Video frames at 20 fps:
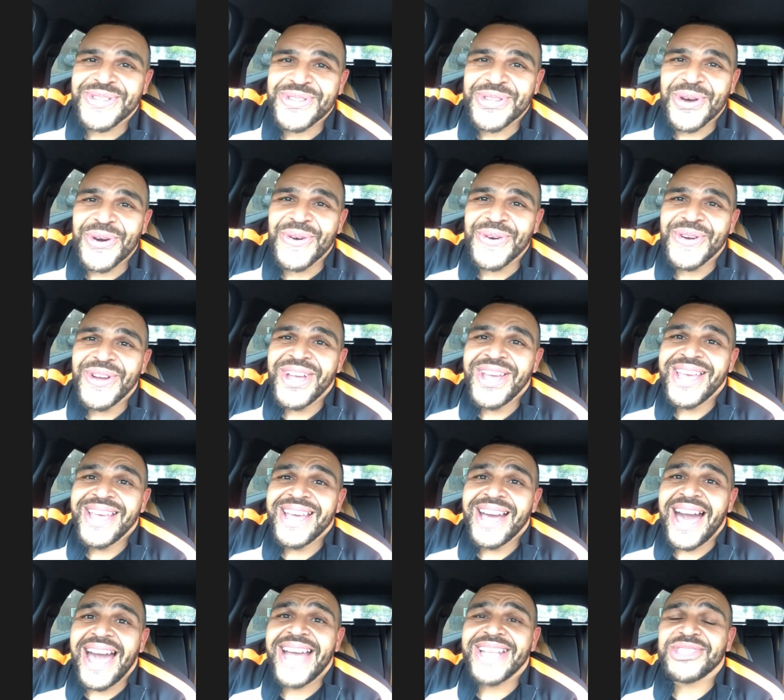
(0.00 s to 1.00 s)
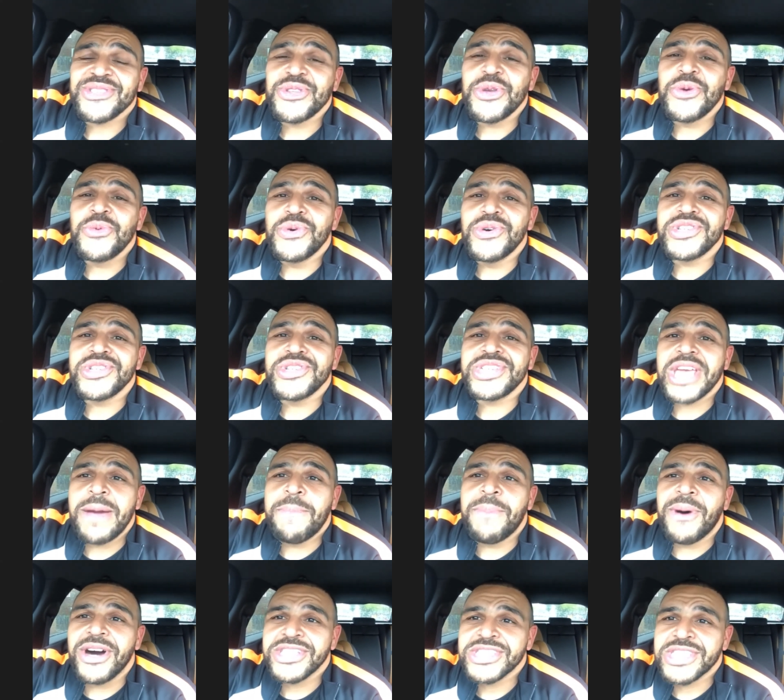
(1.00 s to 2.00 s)
So I had to do wheelchair
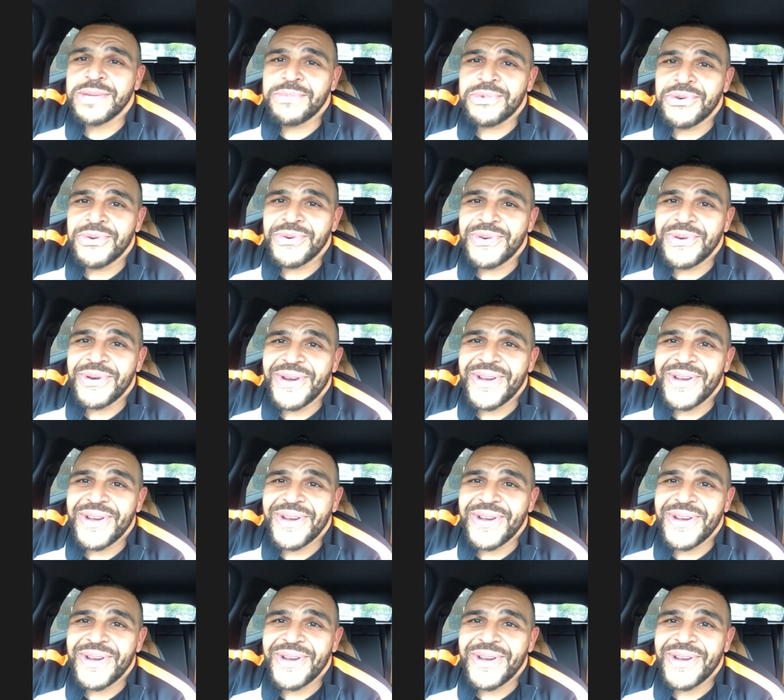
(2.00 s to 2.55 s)
basketball.